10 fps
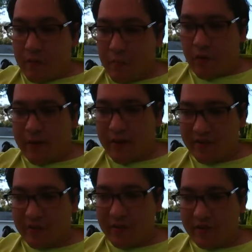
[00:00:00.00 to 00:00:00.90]
book
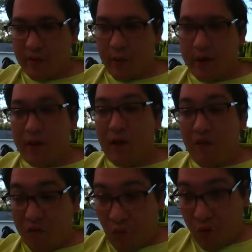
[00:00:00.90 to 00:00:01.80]
has been doing
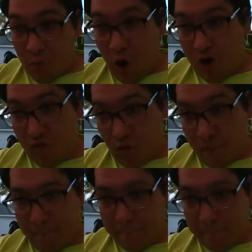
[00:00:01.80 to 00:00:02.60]
for Marvel.